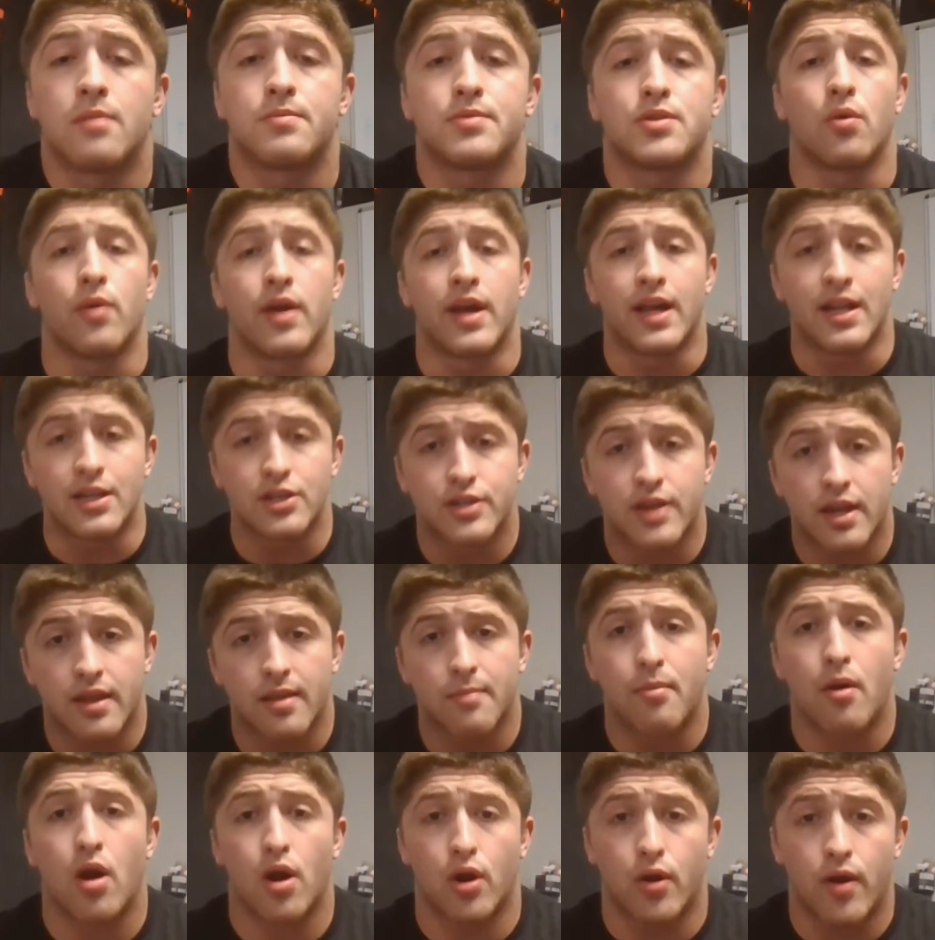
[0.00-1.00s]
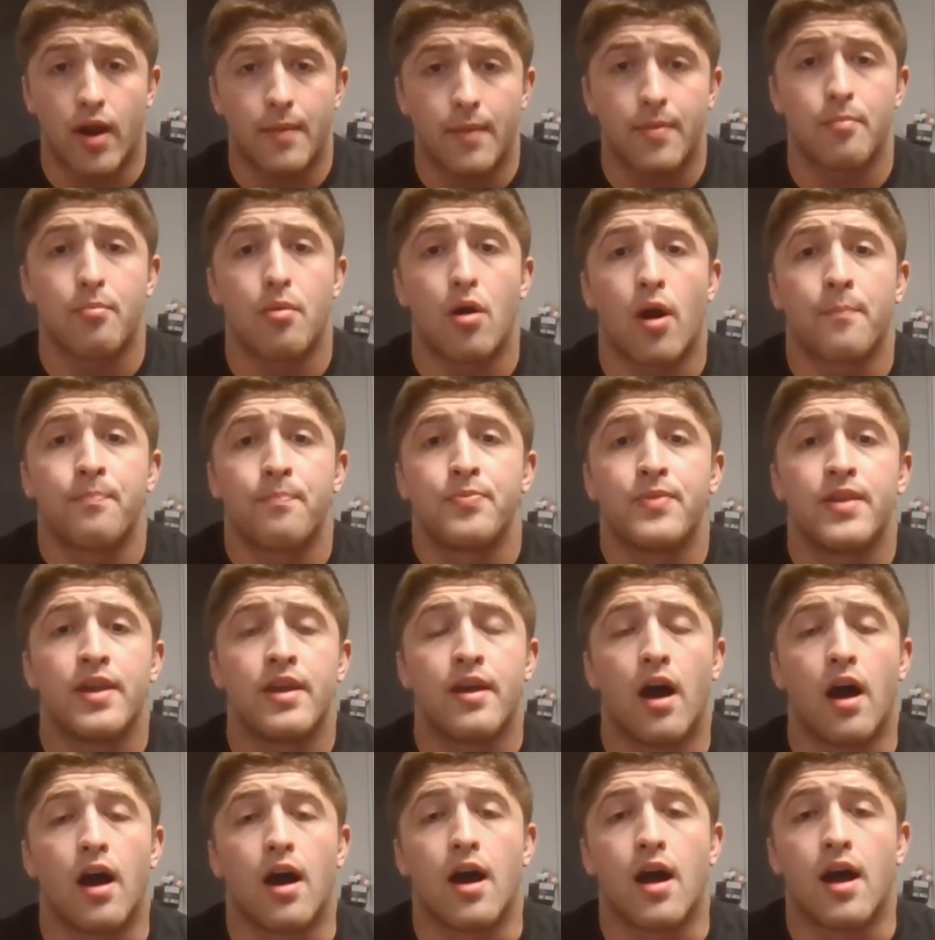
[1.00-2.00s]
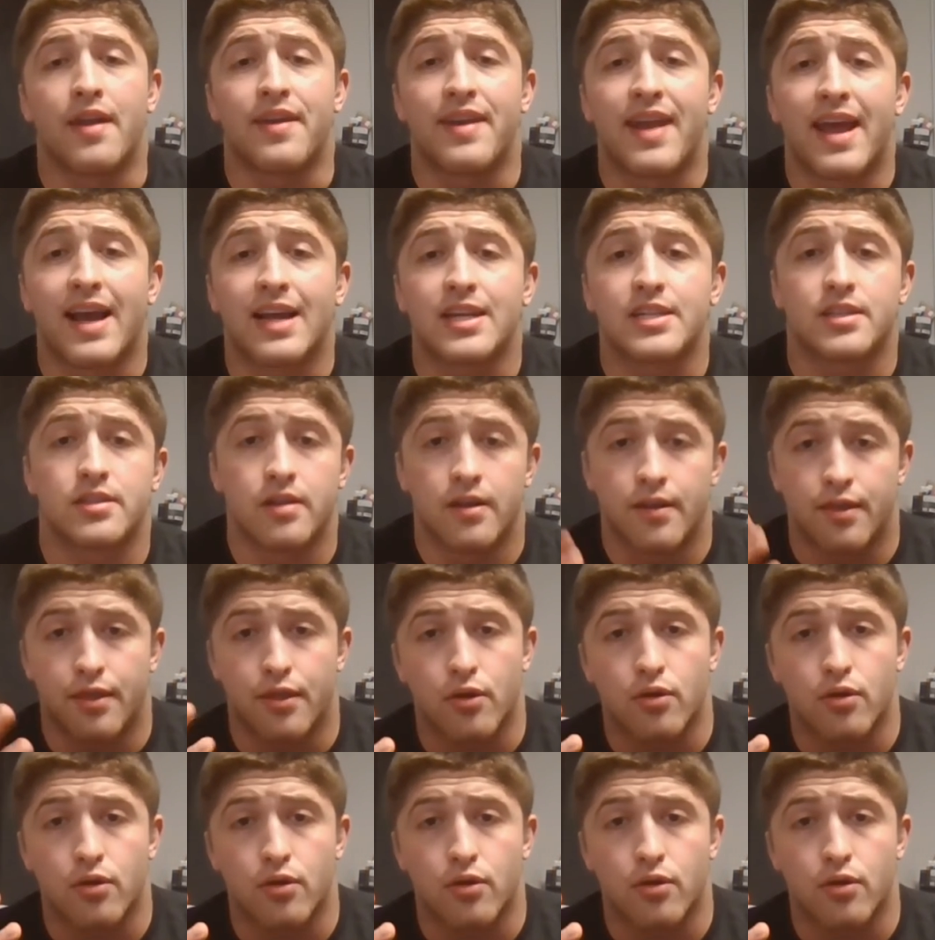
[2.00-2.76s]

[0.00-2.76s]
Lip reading: So hinge down the bar, grab the bar. Next,